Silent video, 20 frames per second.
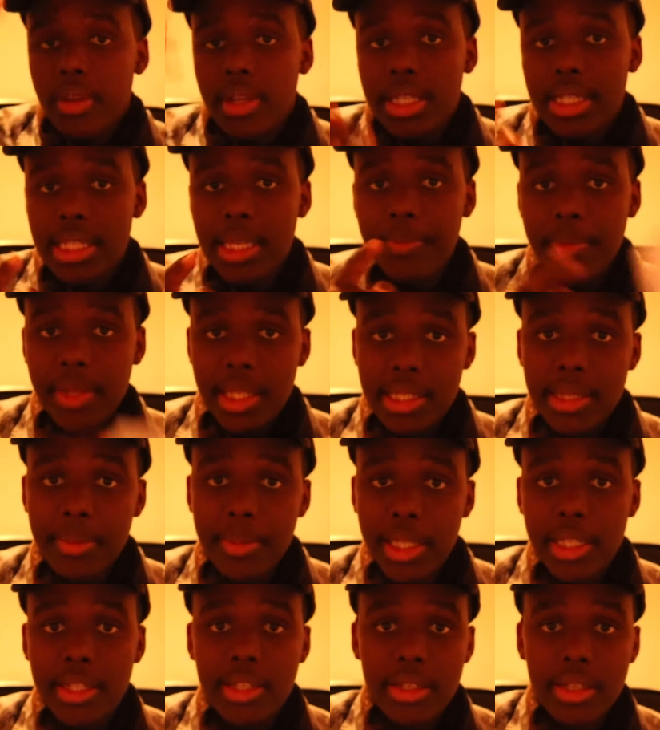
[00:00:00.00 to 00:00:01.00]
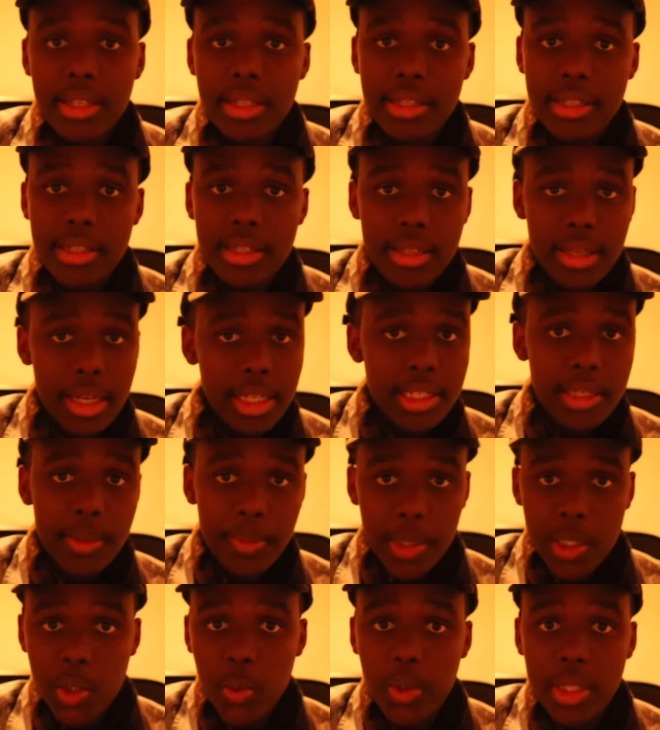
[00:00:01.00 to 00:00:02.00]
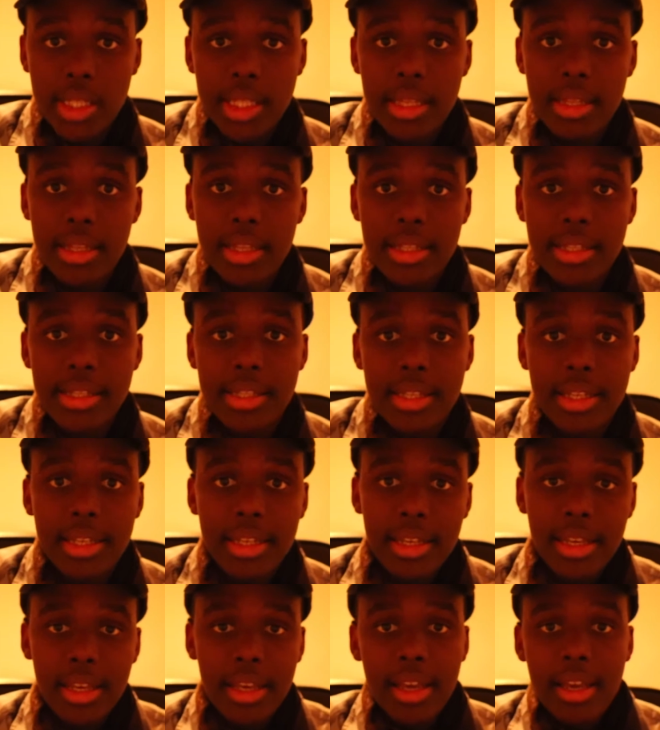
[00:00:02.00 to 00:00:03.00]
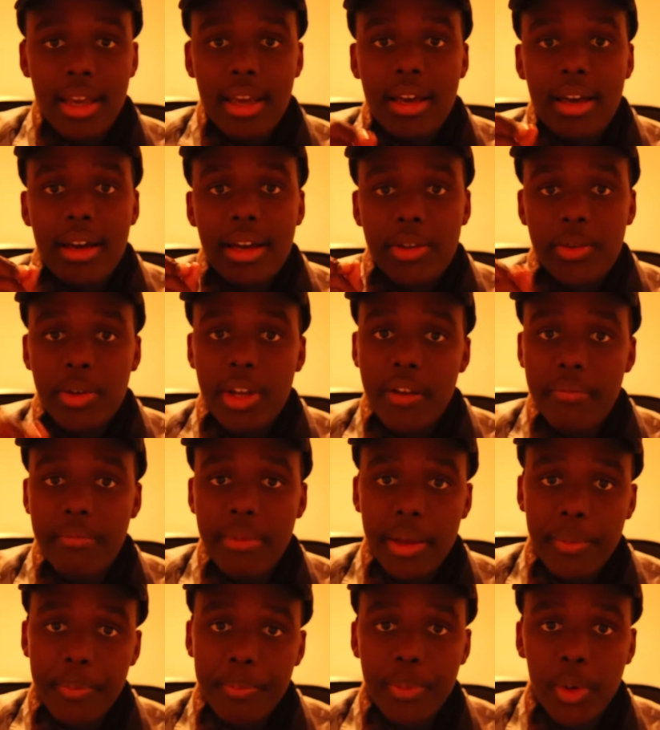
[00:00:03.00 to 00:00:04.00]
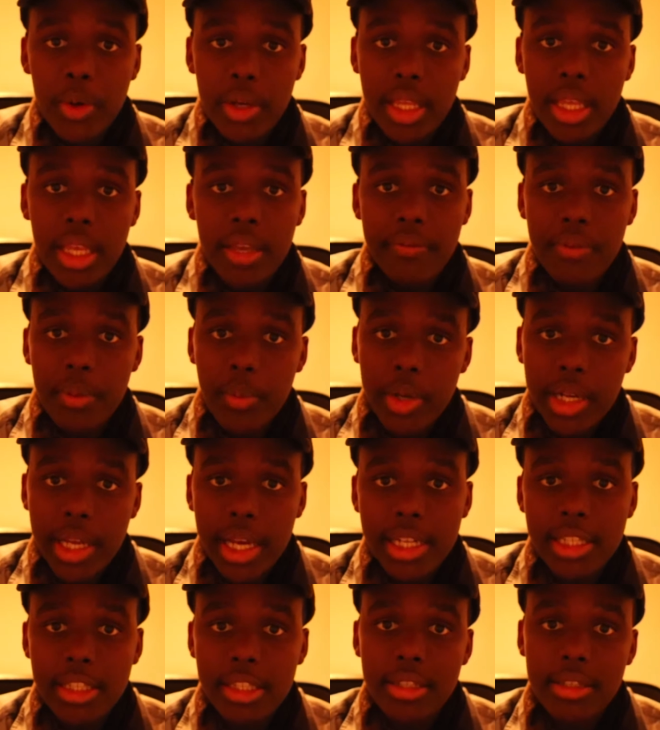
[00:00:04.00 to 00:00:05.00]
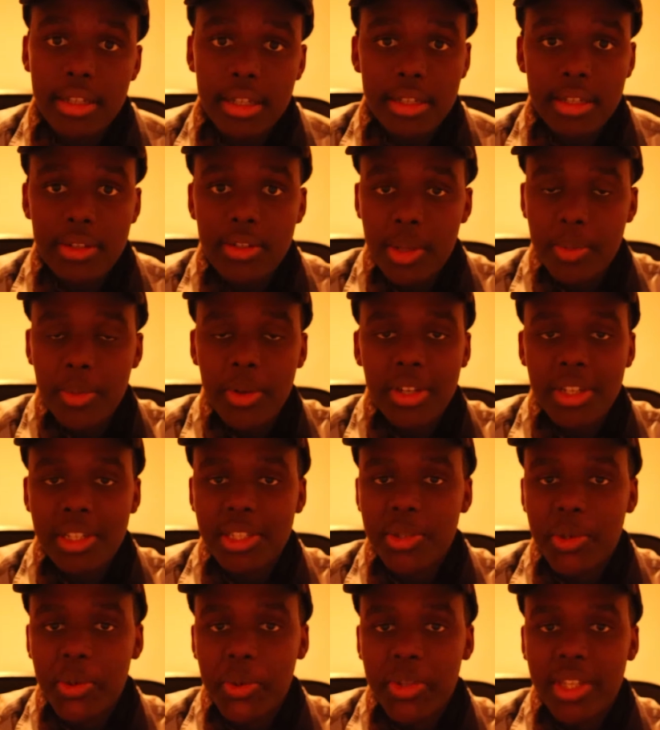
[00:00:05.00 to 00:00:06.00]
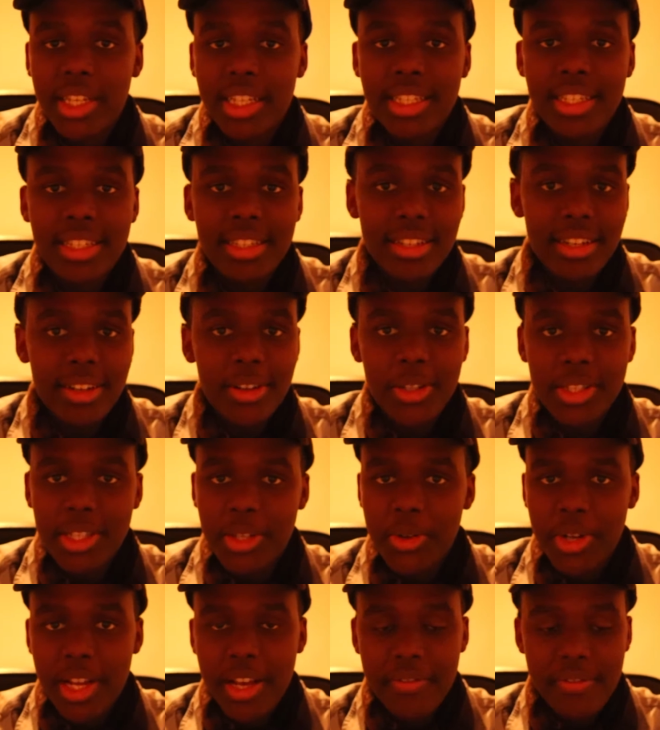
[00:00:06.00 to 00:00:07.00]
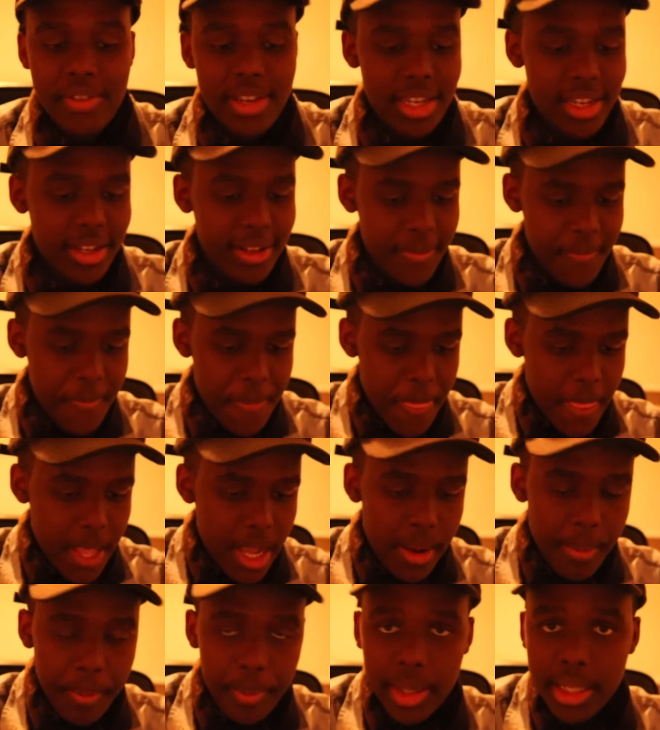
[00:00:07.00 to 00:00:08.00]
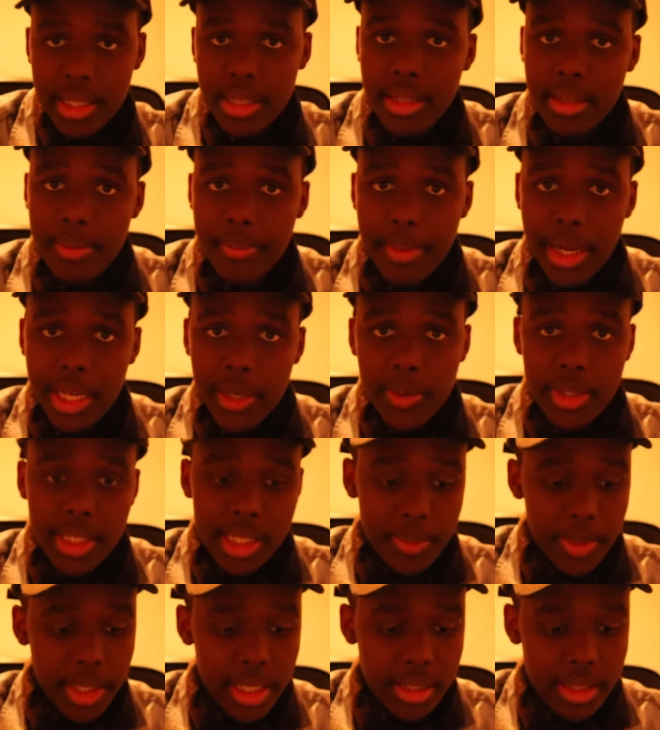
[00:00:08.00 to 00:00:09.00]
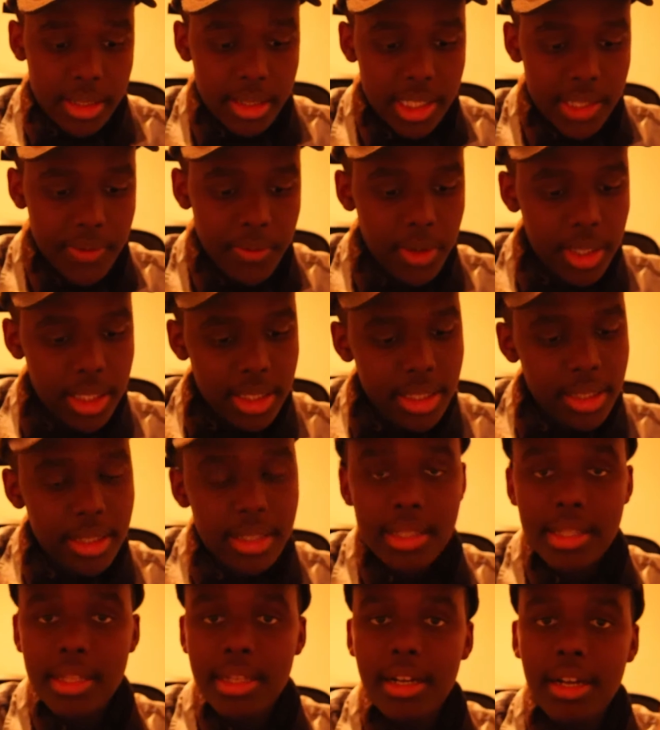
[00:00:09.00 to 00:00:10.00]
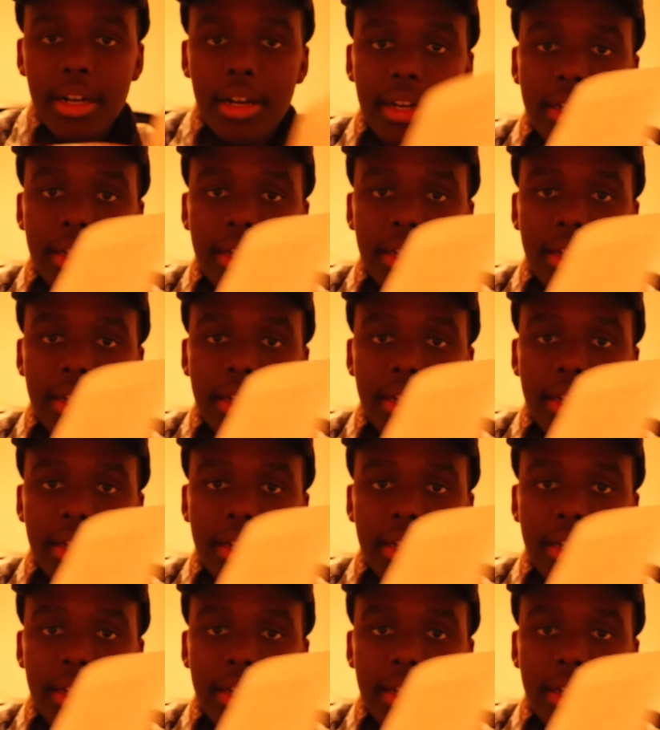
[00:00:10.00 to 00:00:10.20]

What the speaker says: Something similar to this, actually much worse than this. I don't have my book here from when I actually started, so I'm not going to show you that because I don't have it. But mine was similar to this. If you can see the scar